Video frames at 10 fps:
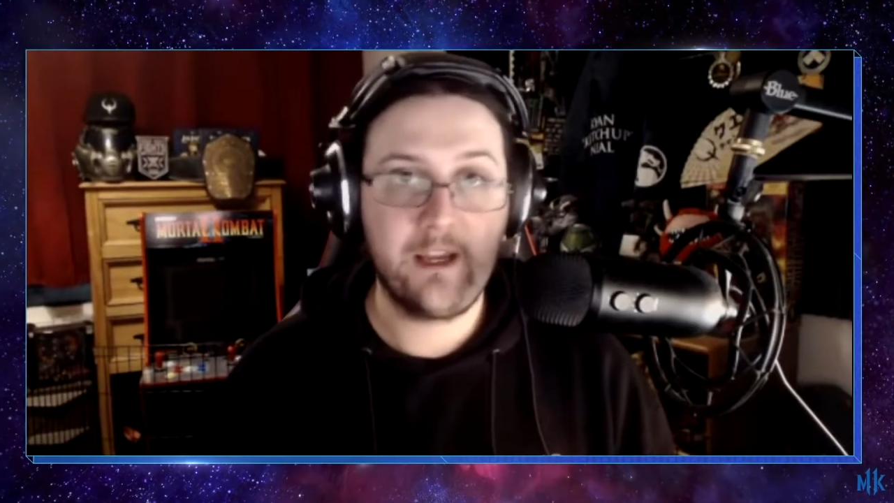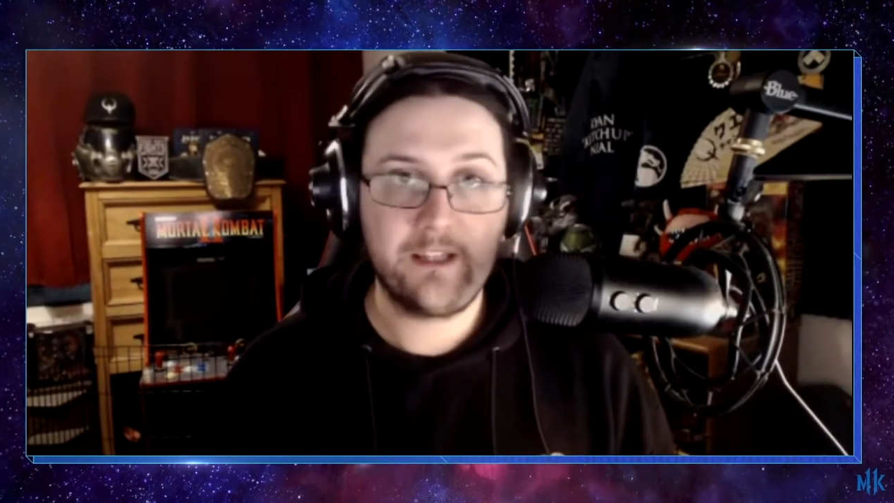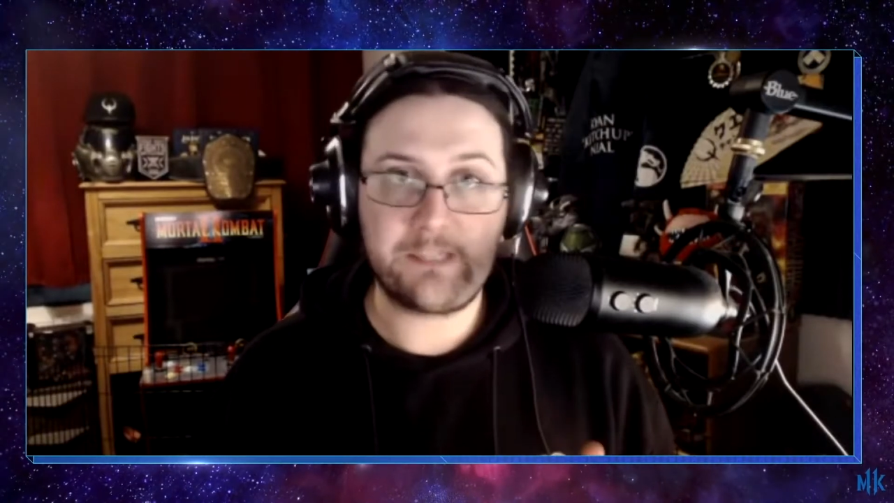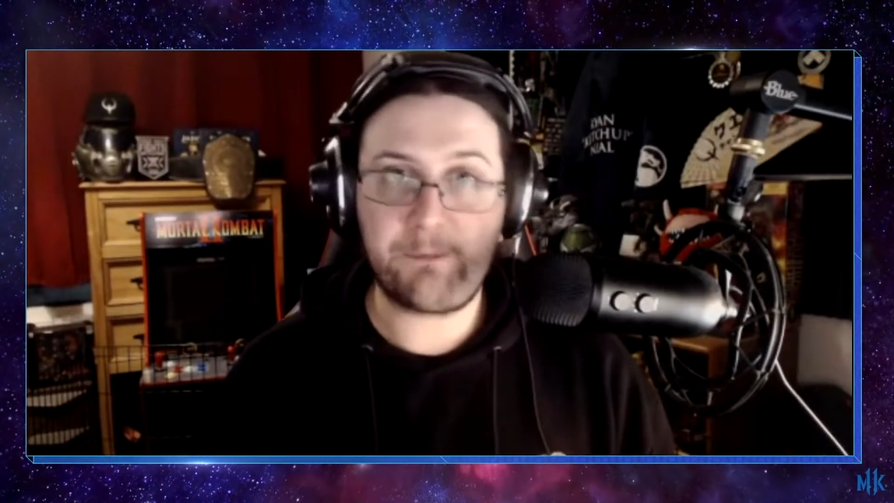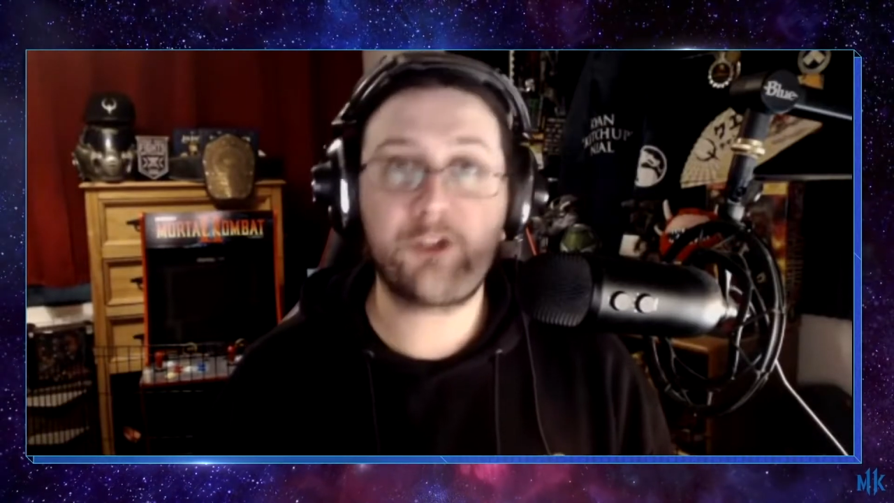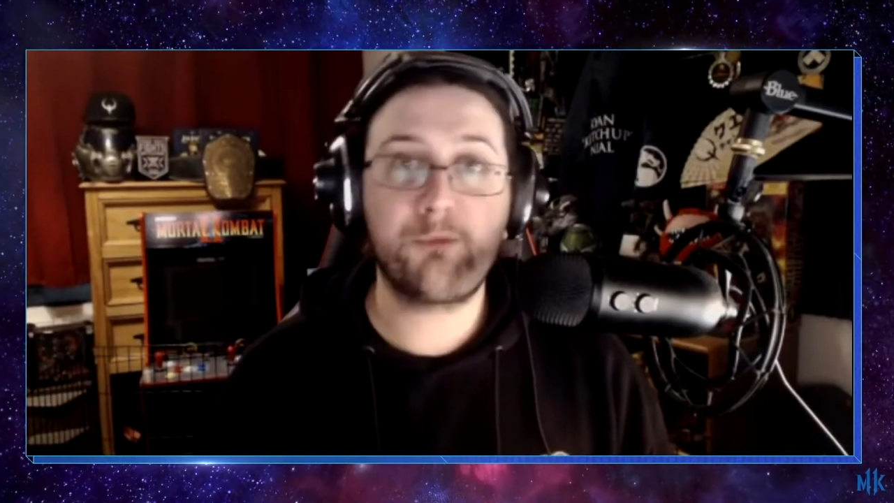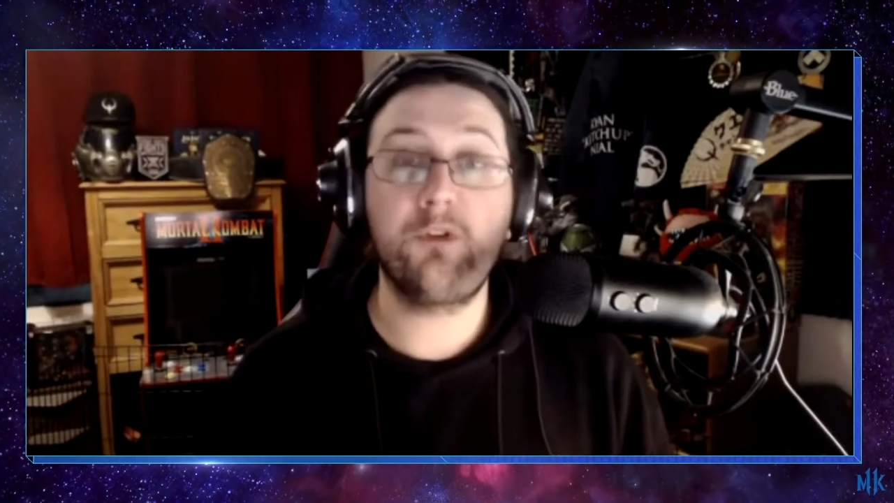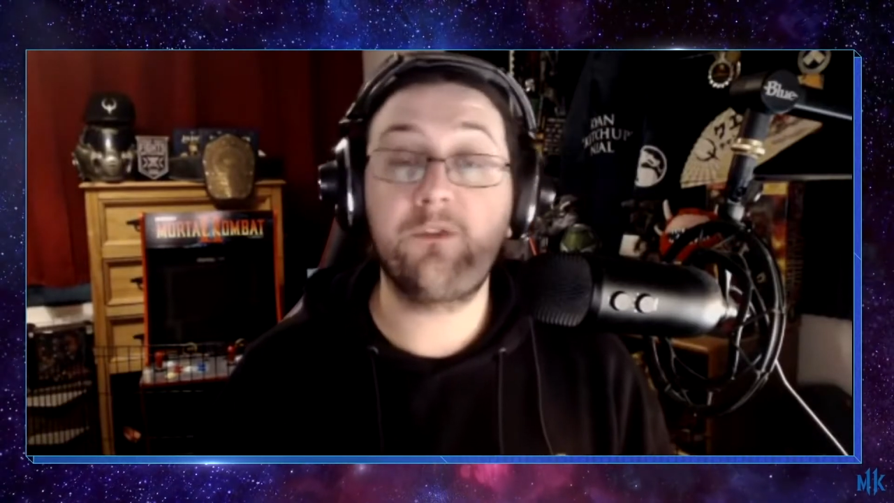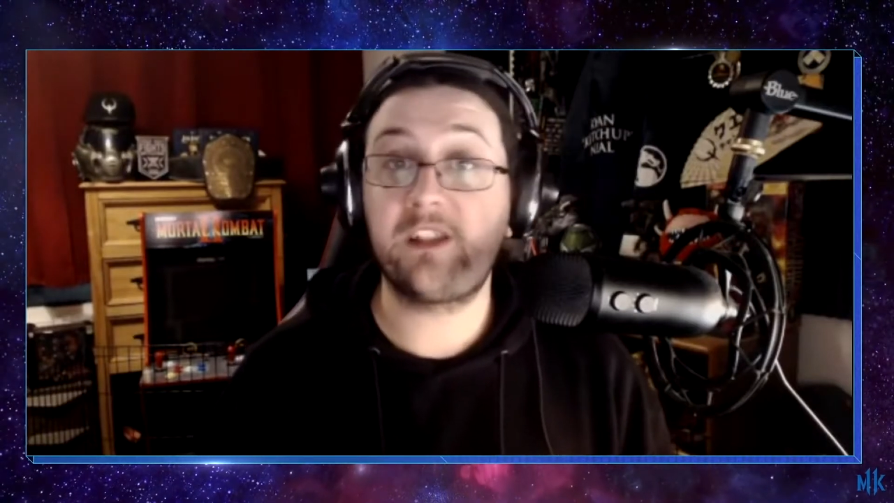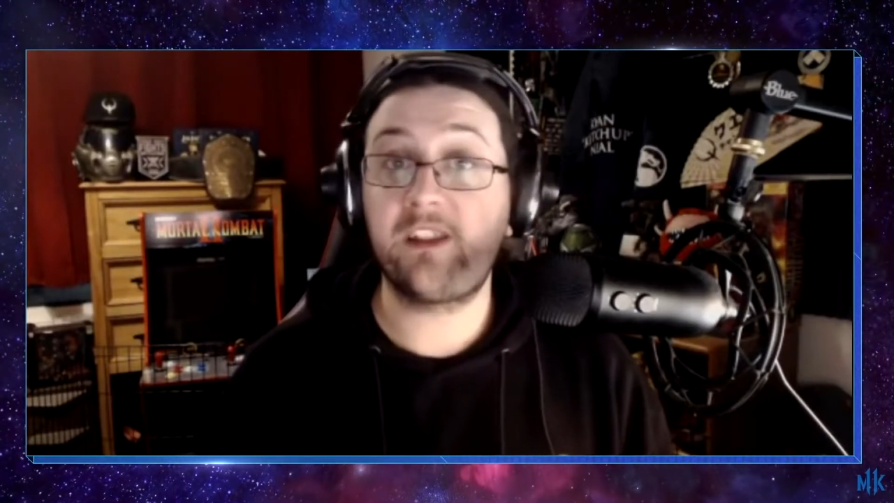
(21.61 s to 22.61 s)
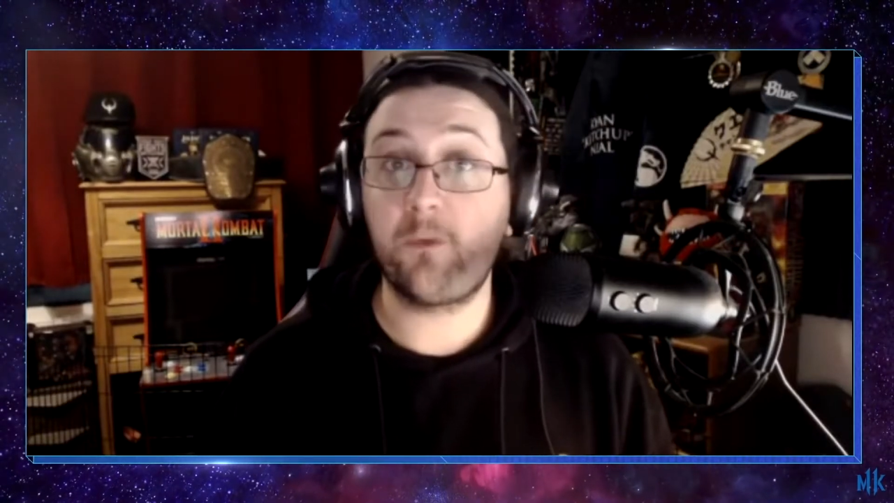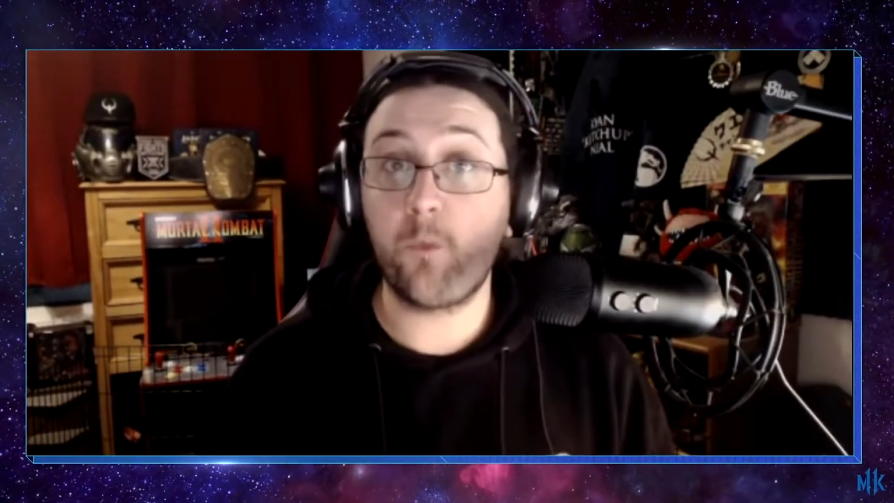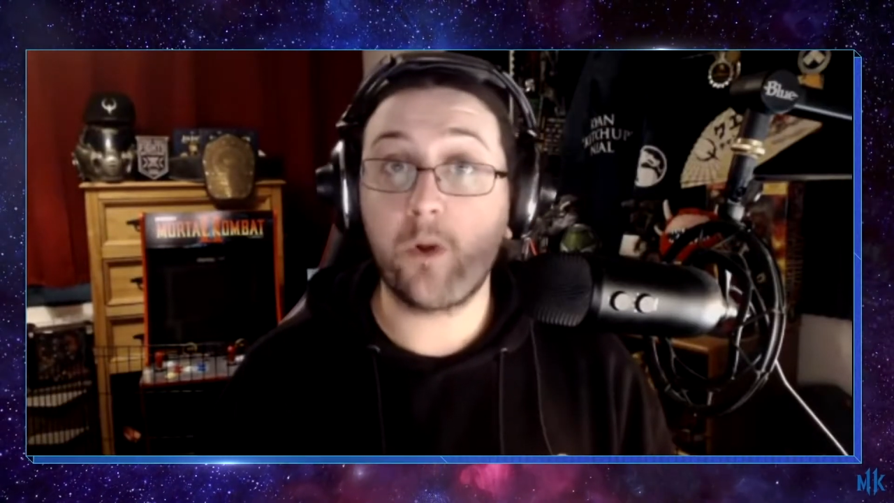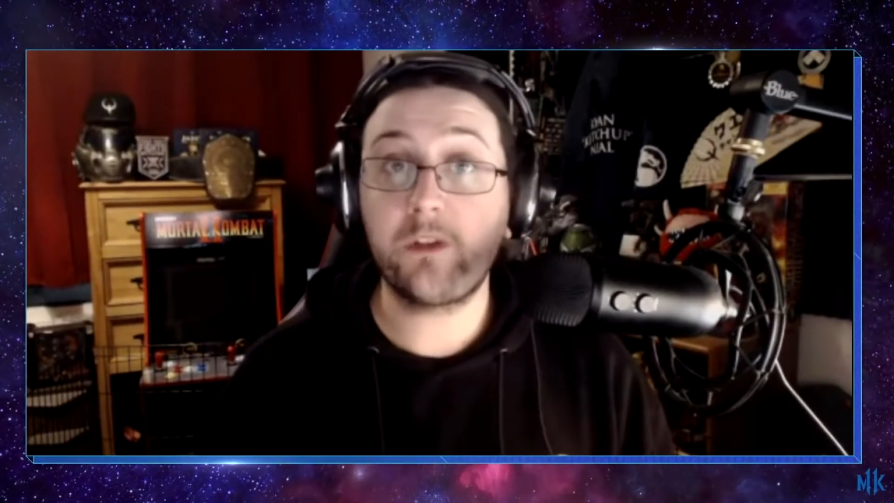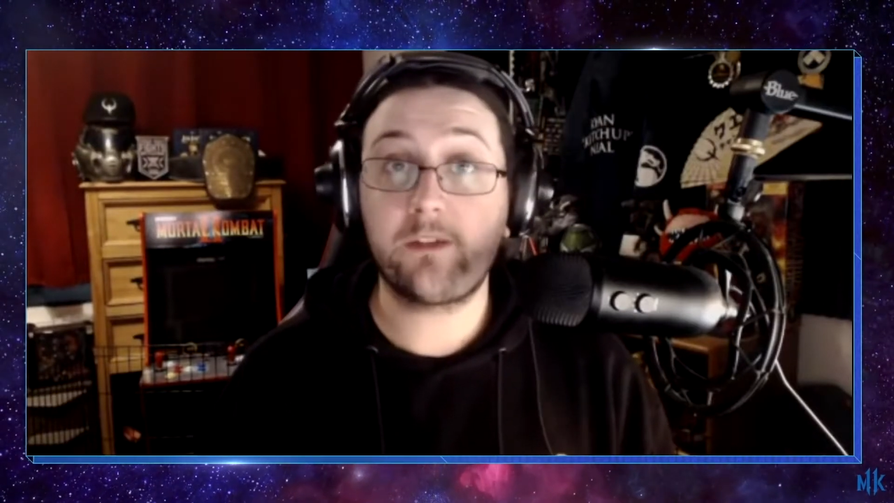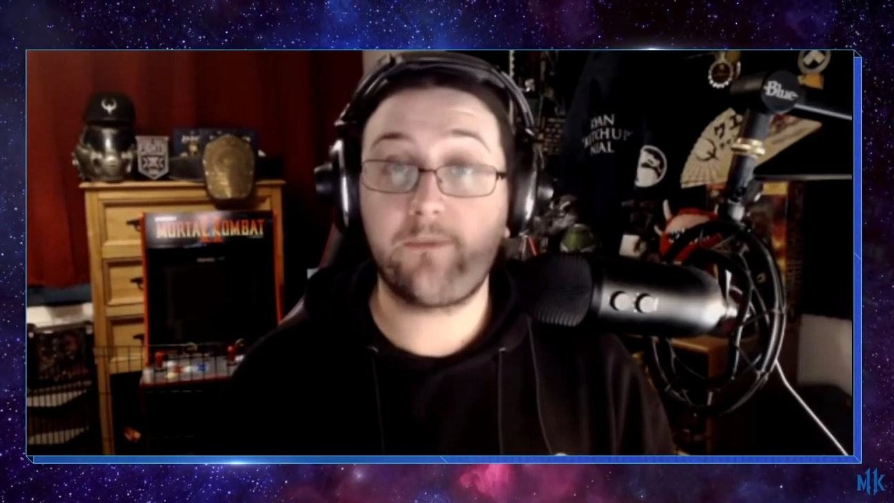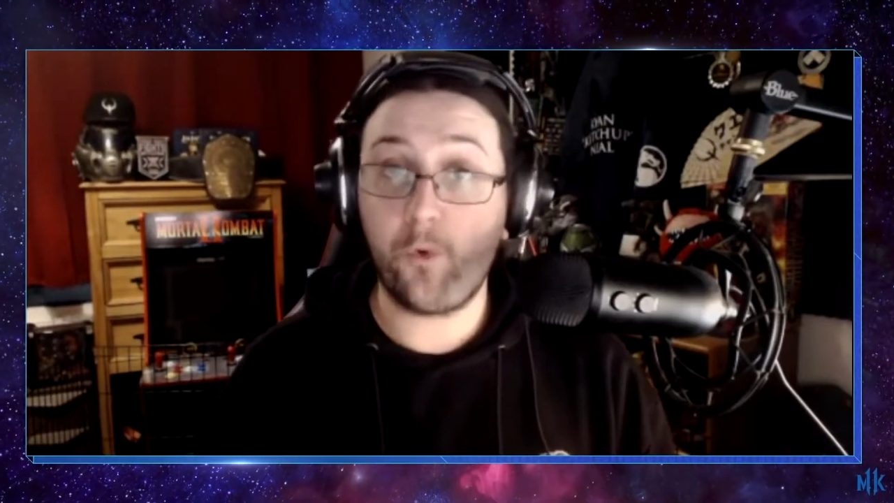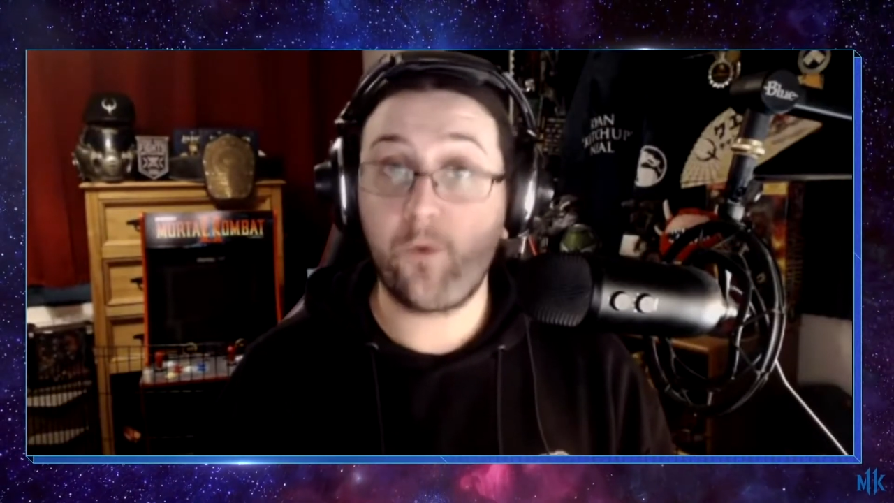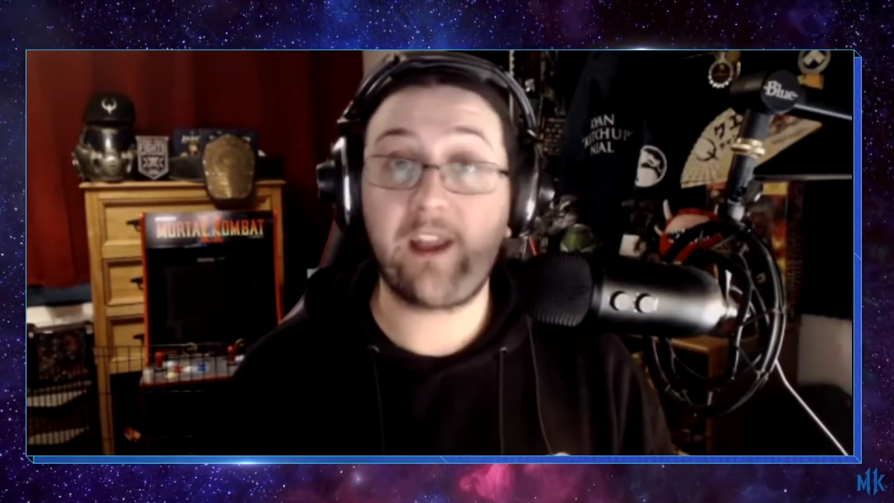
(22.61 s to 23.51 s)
the special moves that they want for their